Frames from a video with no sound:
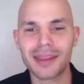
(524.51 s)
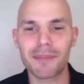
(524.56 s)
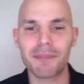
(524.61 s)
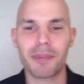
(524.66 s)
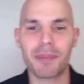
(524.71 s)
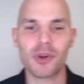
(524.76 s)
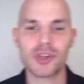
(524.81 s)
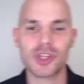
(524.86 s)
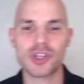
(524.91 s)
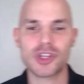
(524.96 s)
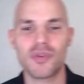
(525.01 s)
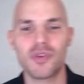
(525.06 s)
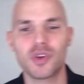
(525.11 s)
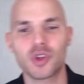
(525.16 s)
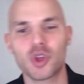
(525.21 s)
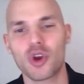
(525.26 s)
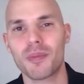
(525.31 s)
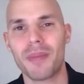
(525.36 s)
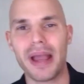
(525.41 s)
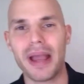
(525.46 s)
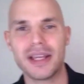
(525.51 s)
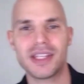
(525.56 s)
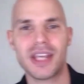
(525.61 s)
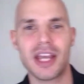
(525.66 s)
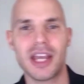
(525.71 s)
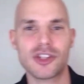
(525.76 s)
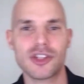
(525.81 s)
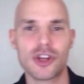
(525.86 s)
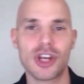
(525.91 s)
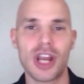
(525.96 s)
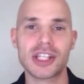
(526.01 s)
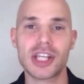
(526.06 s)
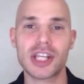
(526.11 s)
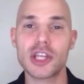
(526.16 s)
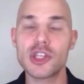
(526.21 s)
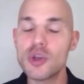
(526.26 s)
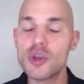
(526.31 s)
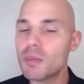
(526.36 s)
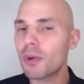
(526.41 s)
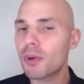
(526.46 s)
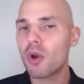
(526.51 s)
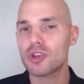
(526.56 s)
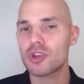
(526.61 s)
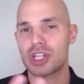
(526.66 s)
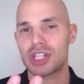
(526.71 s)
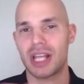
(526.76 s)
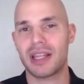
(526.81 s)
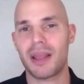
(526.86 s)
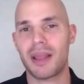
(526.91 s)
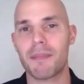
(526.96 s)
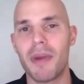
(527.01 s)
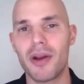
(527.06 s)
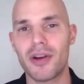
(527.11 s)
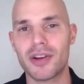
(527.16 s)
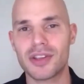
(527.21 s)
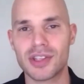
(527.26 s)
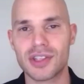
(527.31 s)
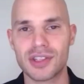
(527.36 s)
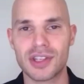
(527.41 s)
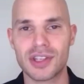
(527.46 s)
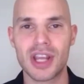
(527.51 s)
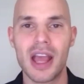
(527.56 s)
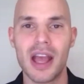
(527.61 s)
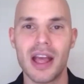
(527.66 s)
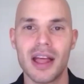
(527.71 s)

the process of autonomization as a new process that emerges,